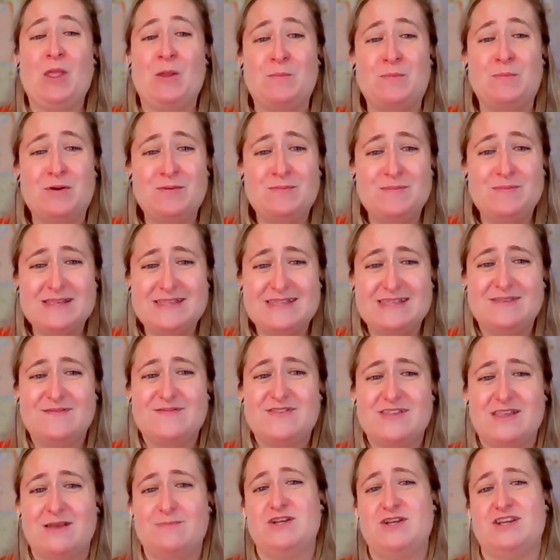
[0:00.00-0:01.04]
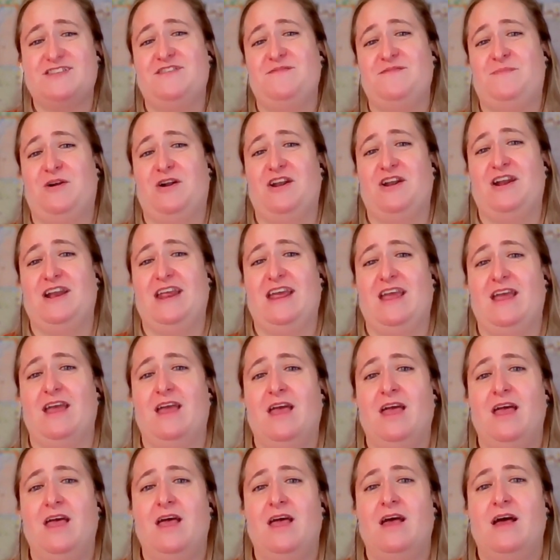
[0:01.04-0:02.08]
Permissive subjects of bargaining
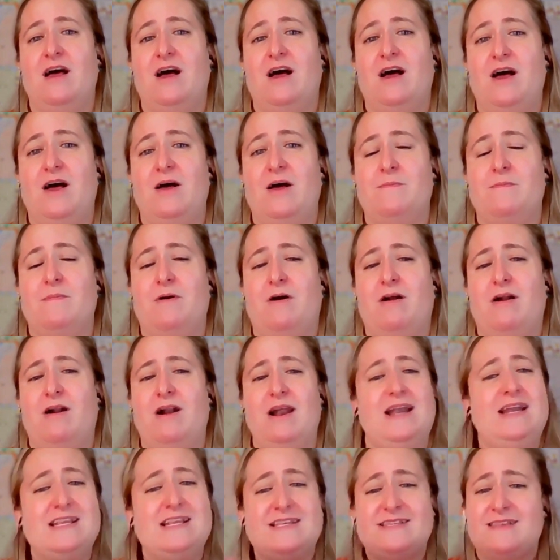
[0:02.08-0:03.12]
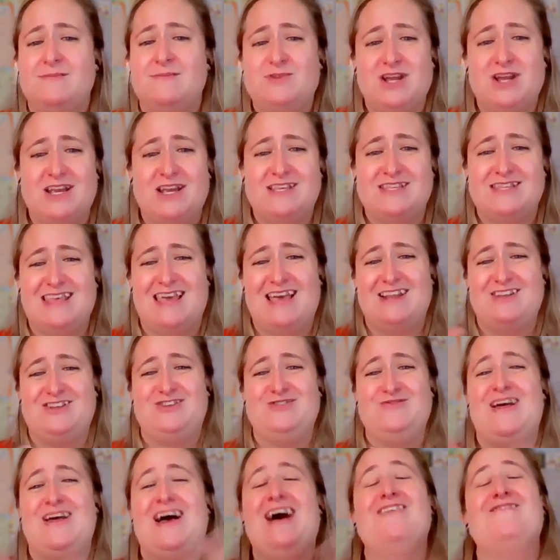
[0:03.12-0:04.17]
are any subjects that
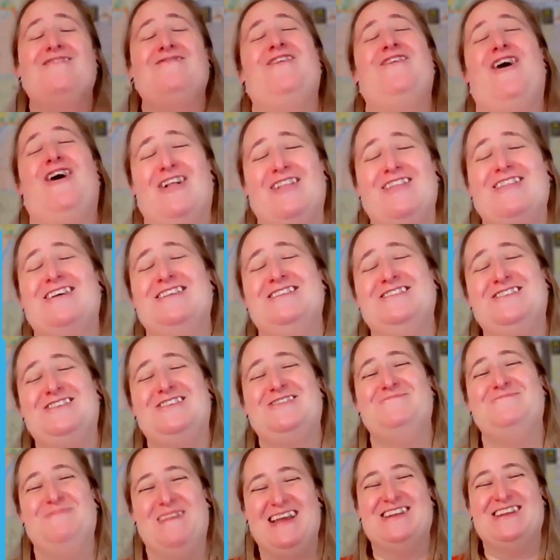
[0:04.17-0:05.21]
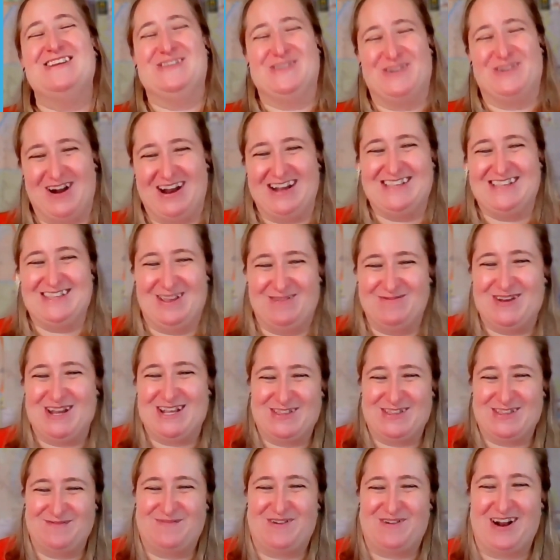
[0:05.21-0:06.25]
do not fall under mandatory
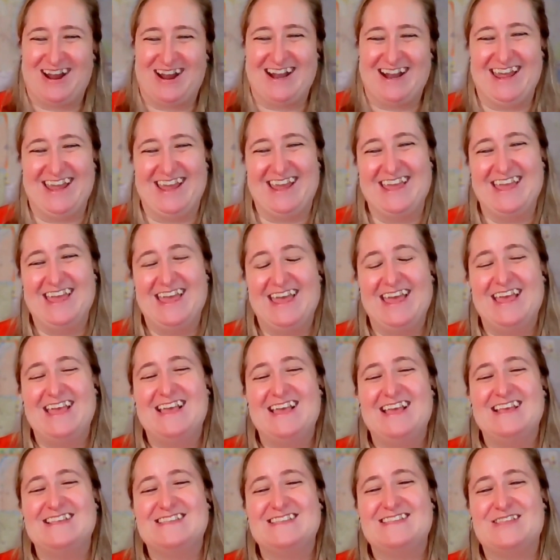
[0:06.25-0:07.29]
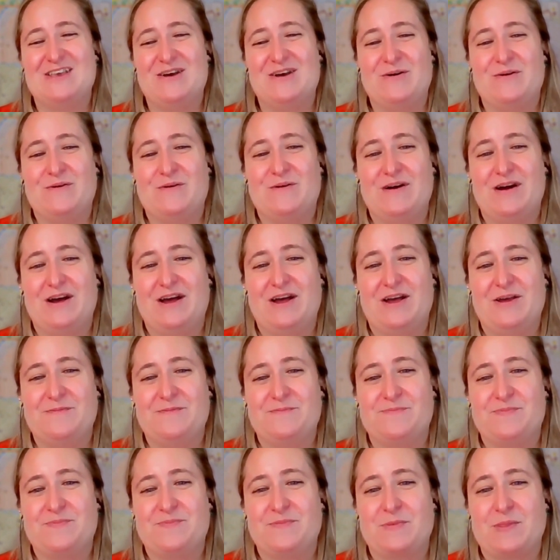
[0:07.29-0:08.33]
subjects of bargaining. So
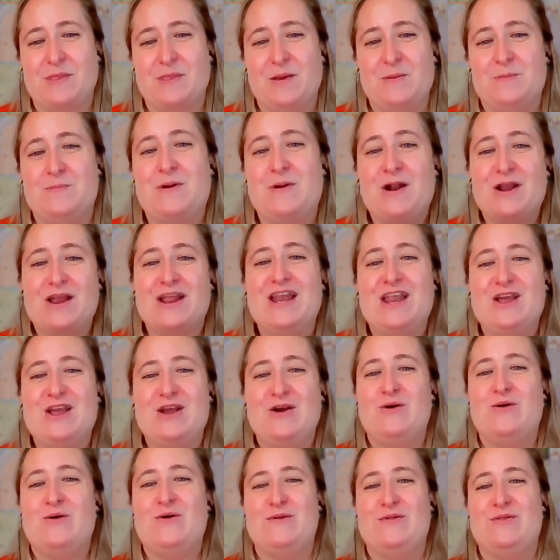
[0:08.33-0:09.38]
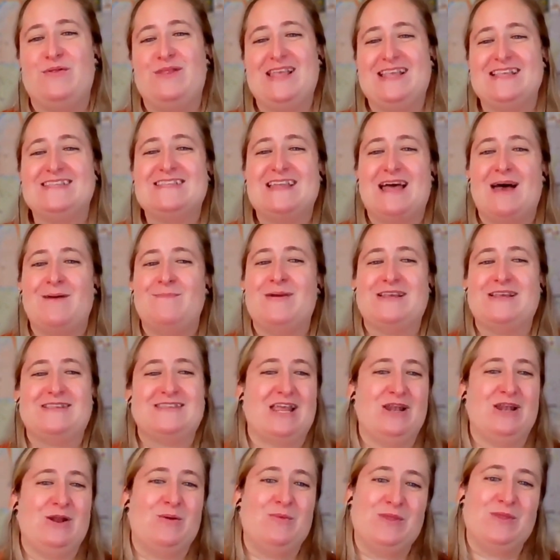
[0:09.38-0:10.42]
bargaining on these topics
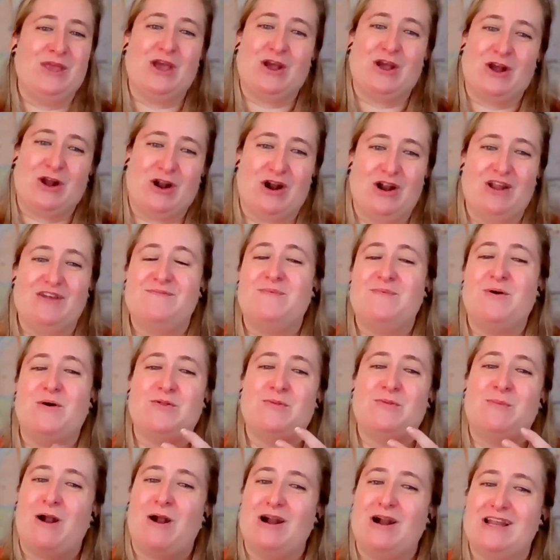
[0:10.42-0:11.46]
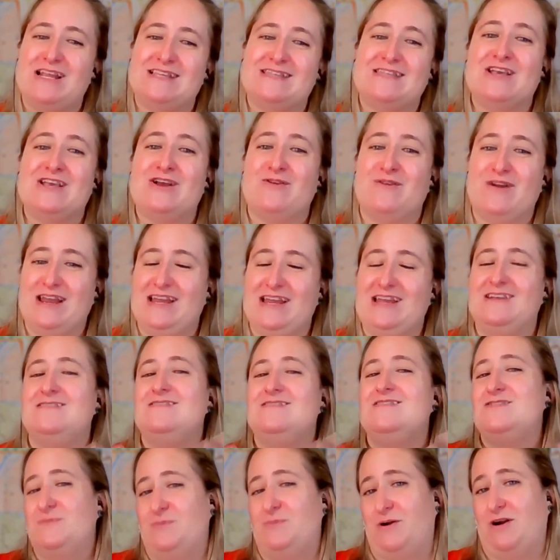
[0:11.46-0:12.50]
can only occur if both parties agree
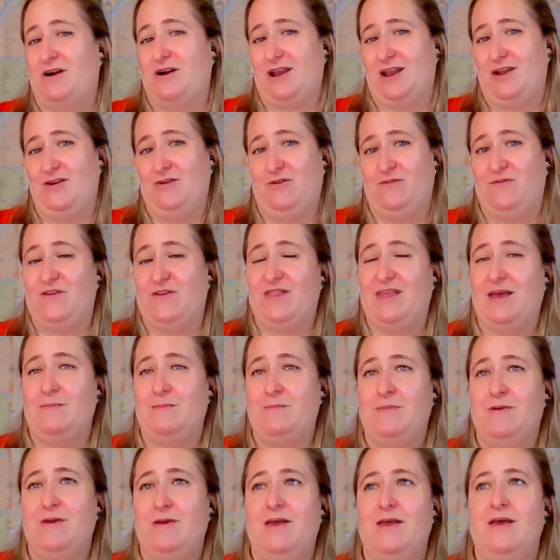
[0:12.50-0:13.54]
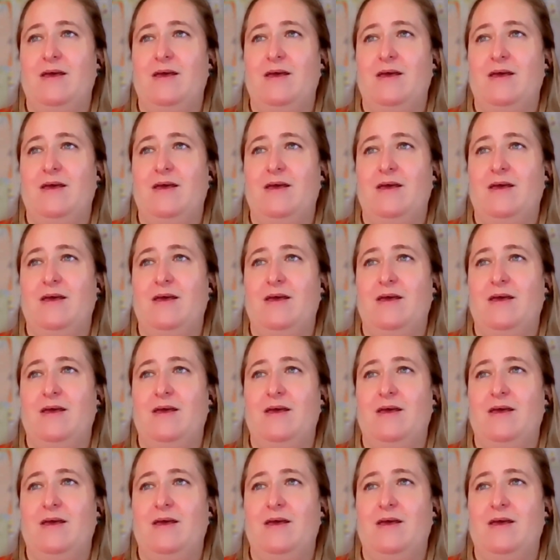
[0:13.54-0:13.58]
to bargain over them.